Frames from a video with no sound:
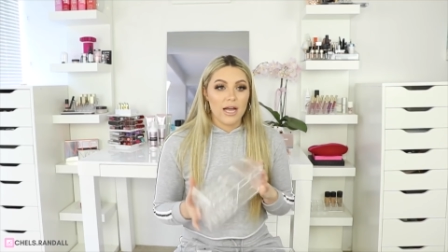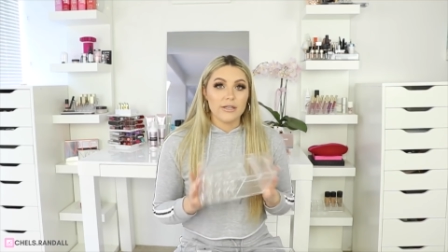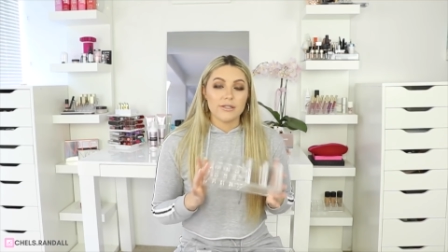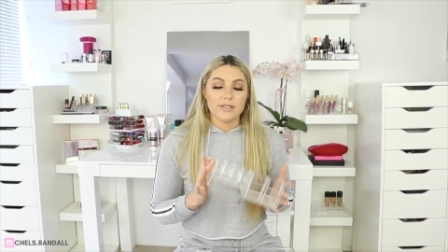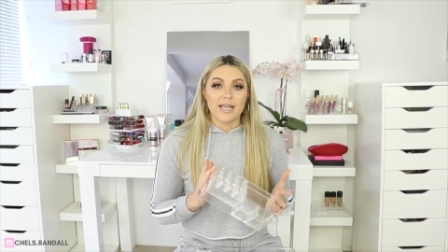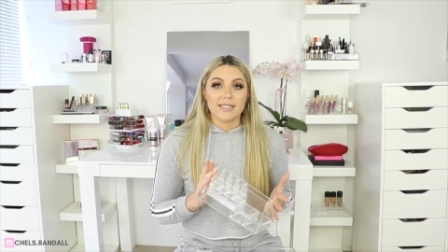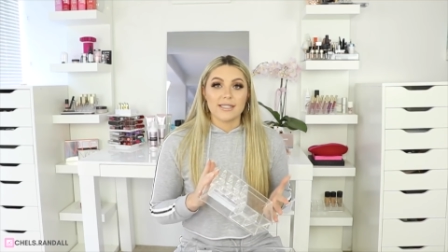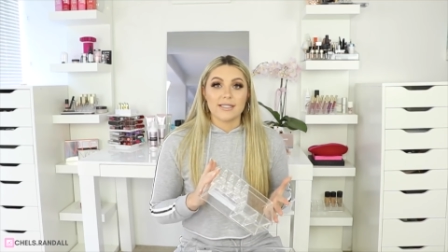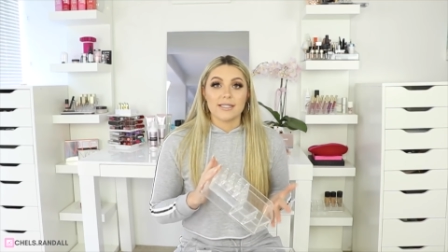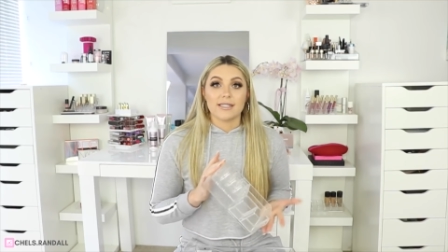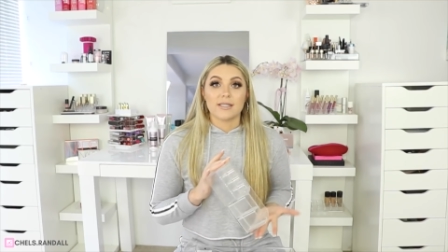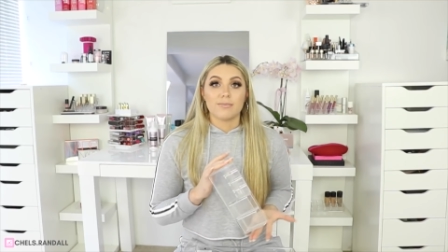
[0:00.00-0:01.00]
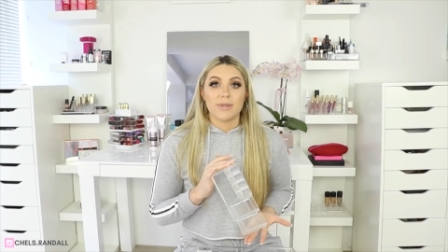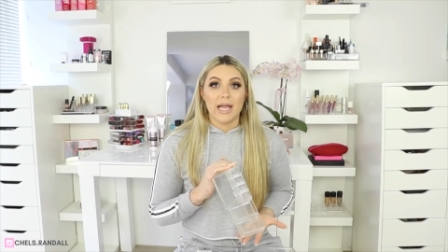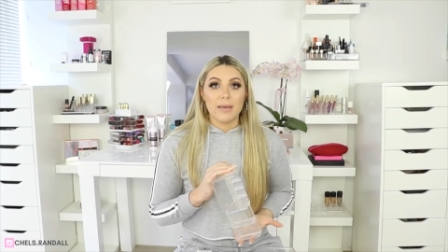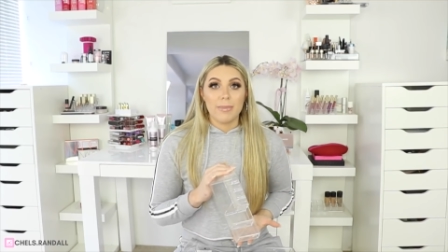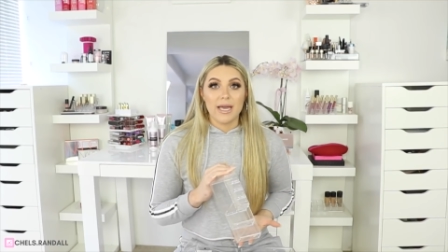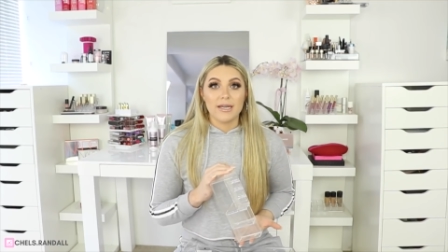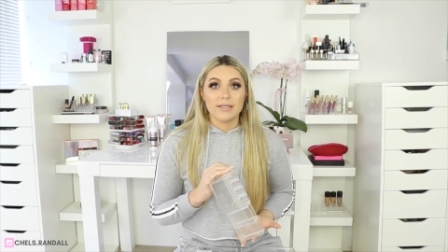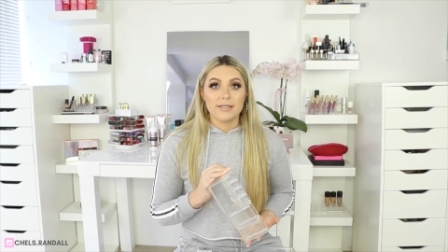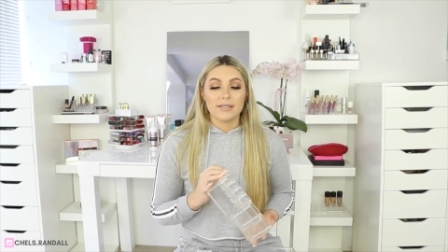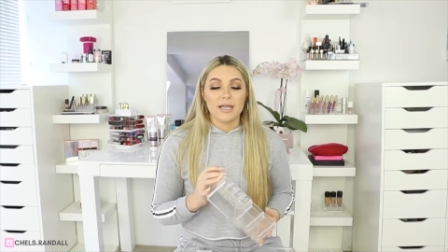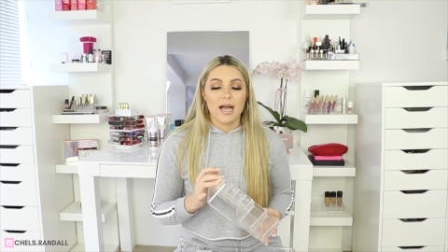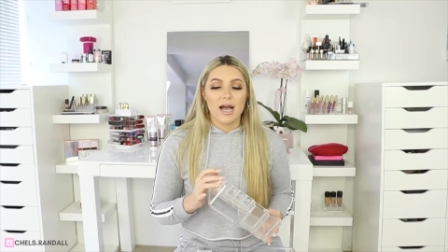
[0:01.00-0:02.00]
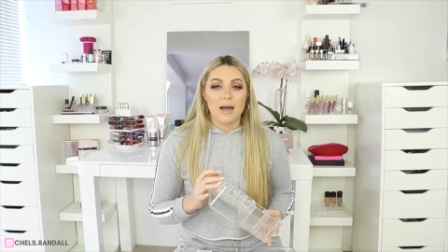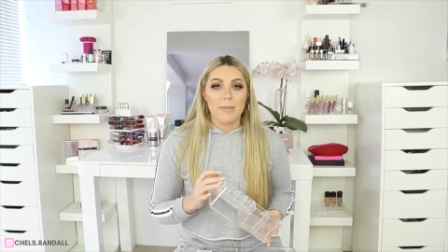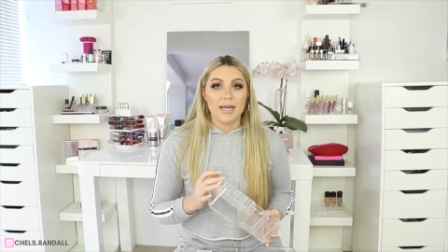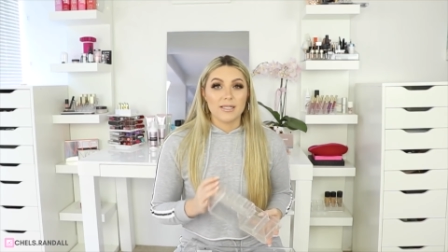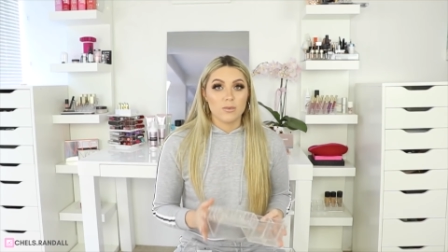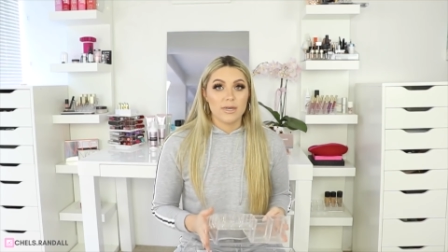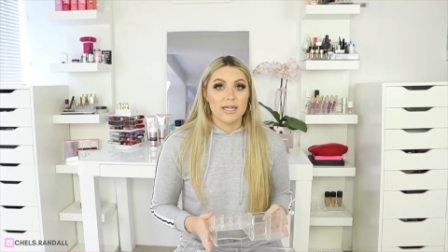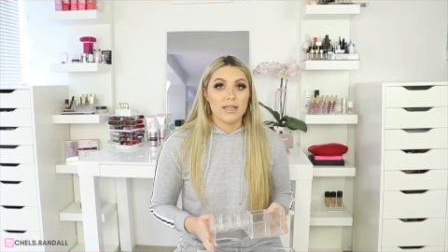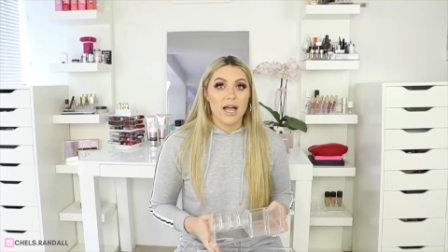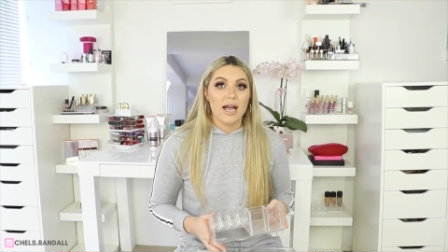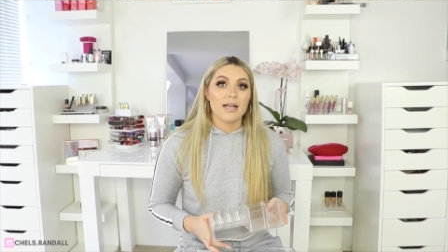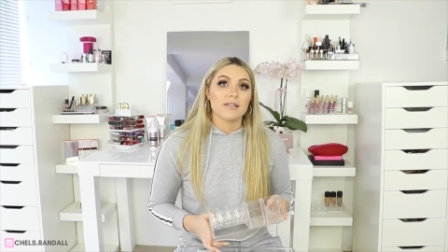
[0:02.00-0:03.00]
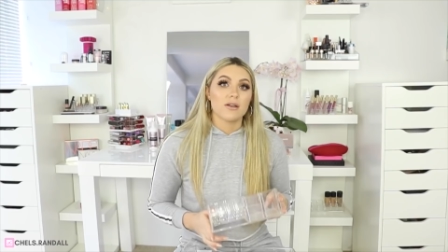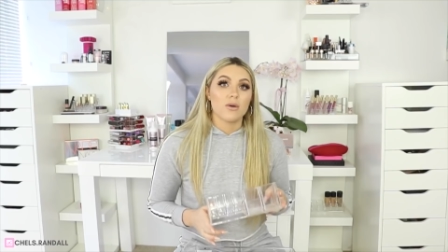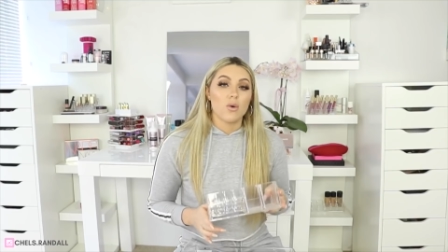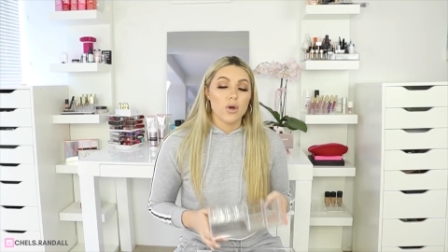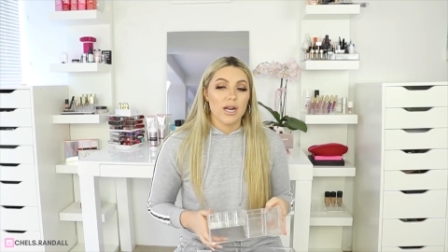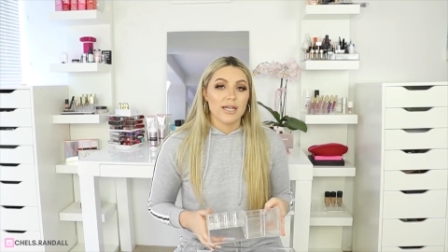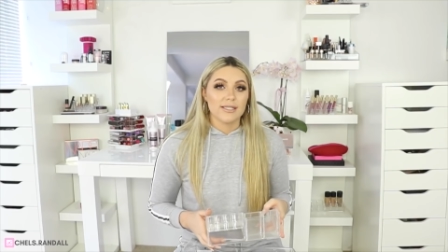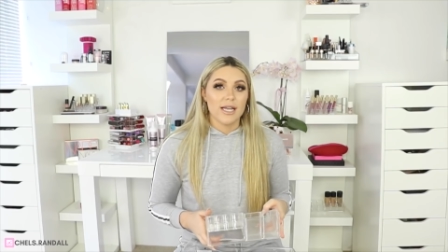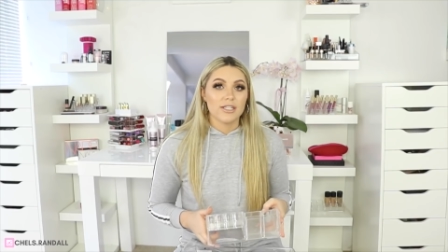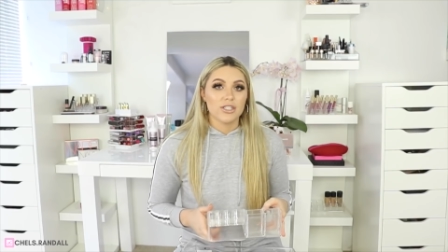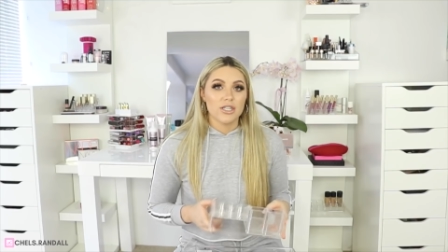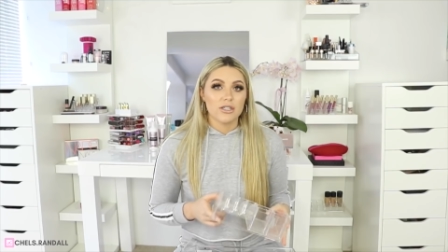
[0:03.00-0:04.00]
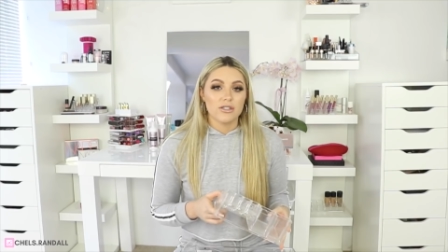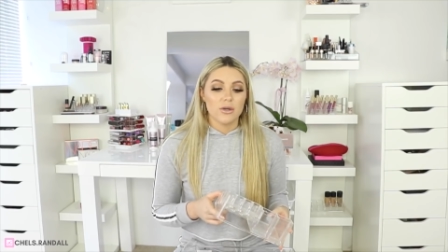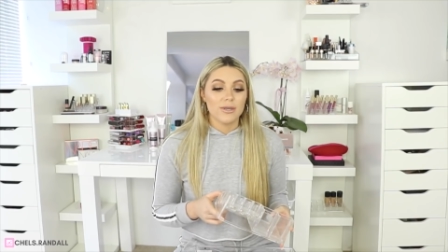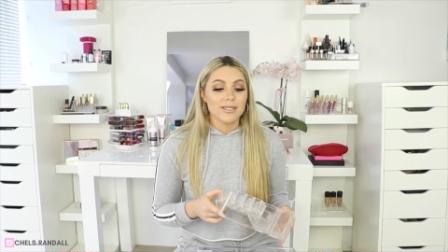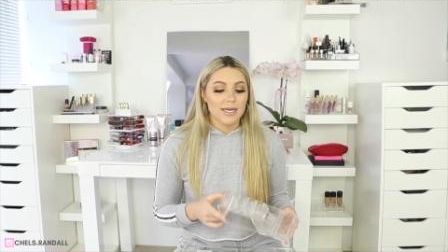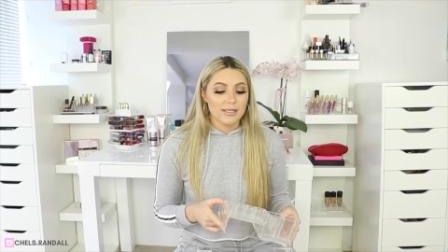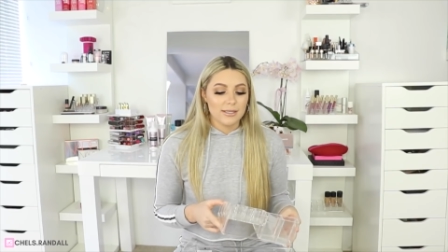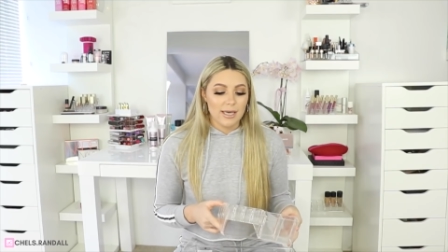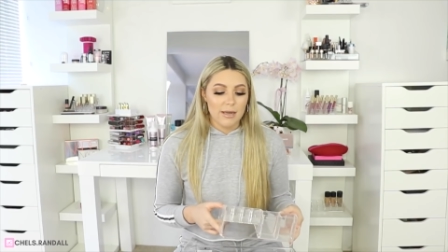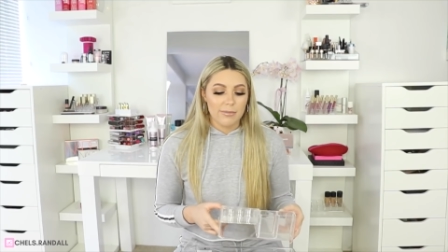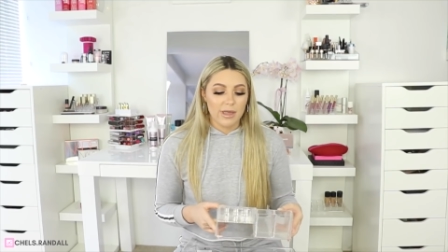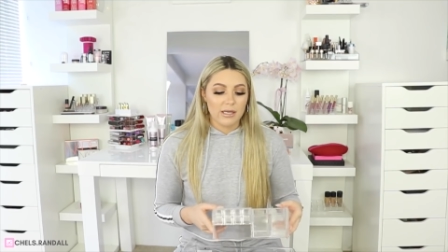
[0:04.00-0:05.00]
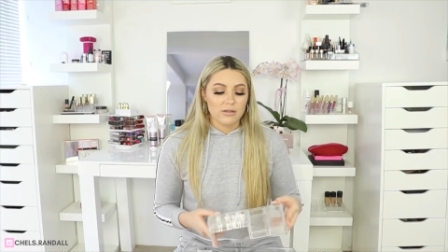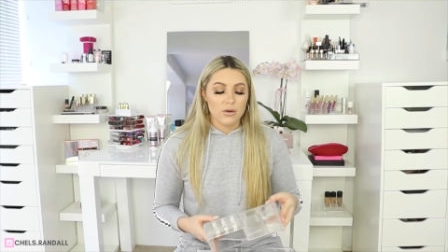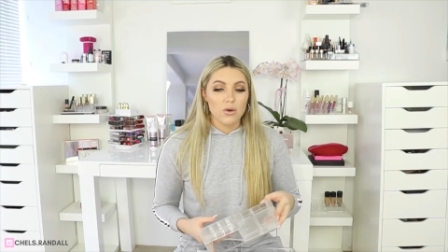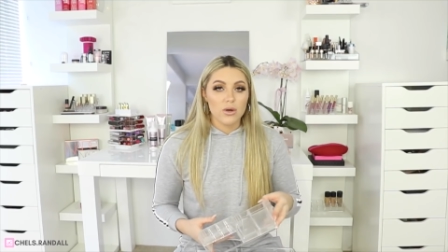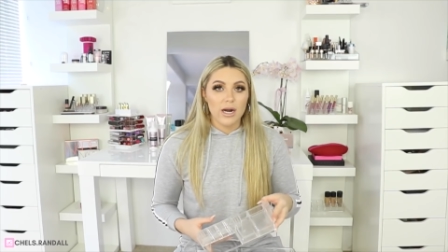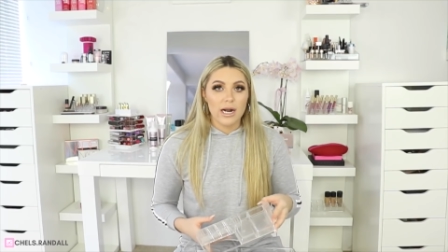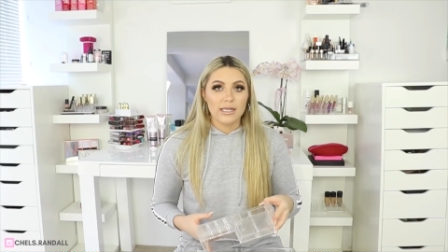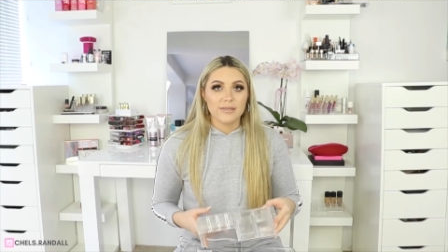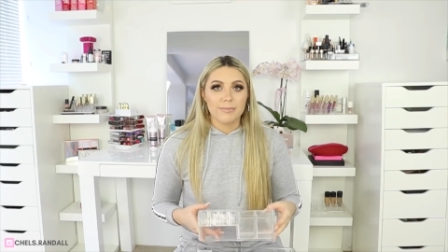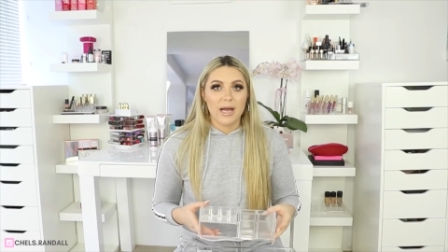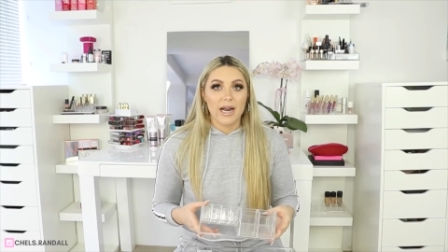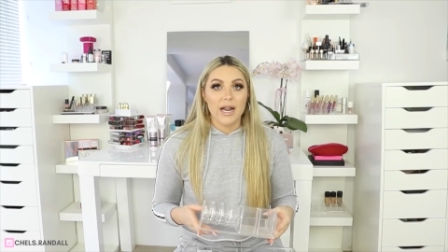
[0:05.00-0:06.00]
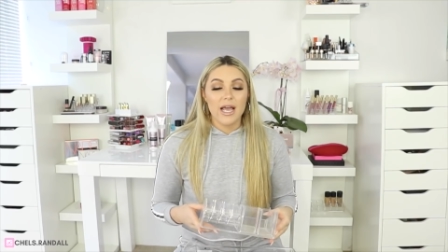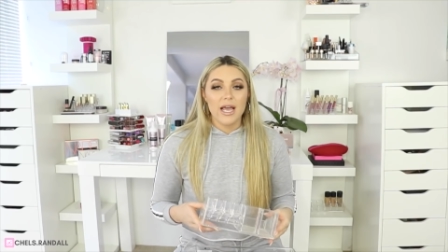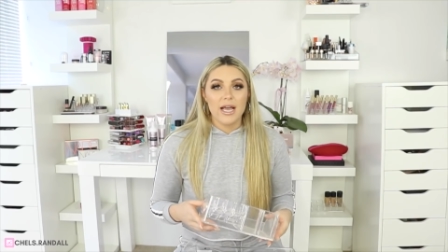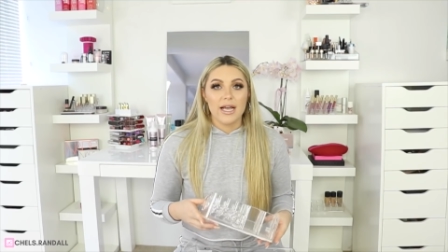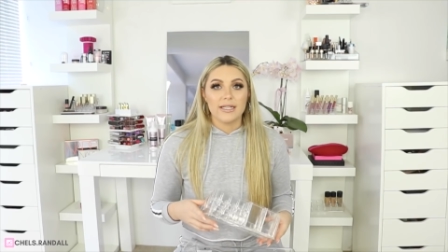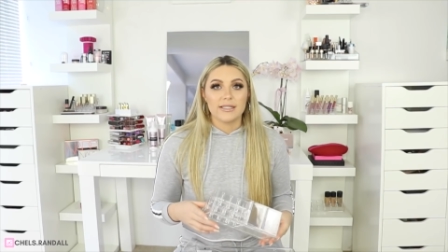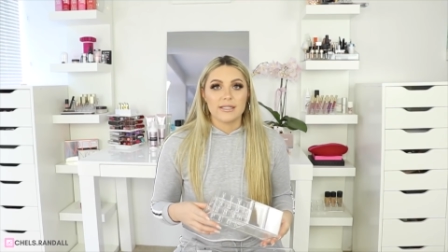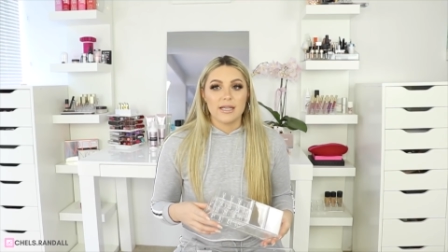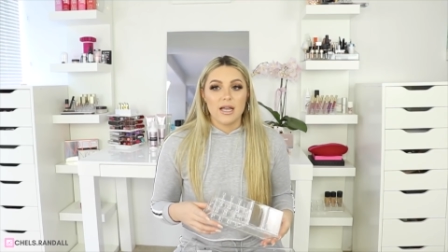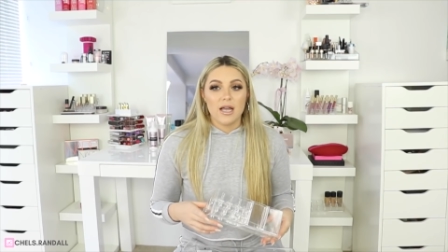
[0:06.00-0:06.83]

I use this as a display piece as well as organization, so it does keep things organized, but it's